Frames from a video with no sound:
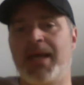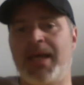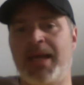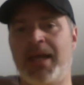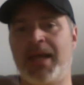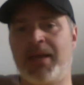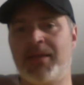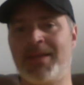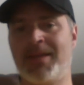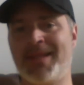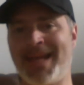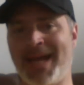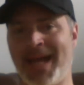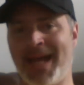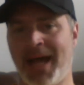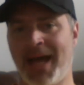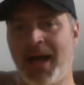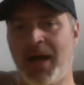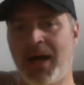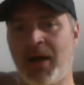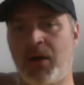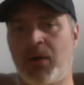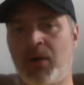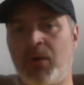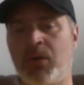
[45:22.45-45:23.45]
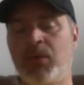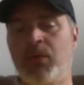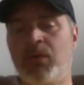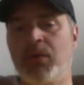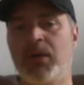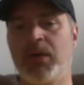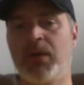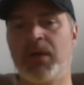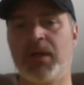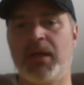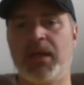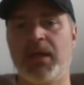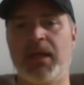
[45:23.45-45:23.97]
and now
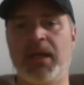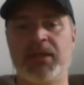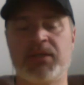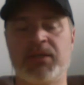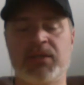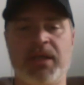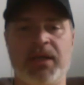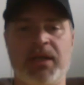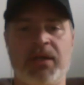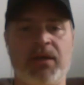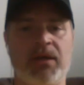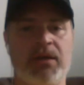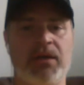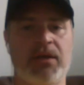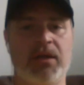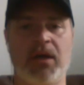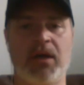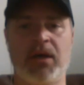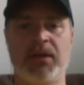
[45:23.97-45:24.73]
it's like a,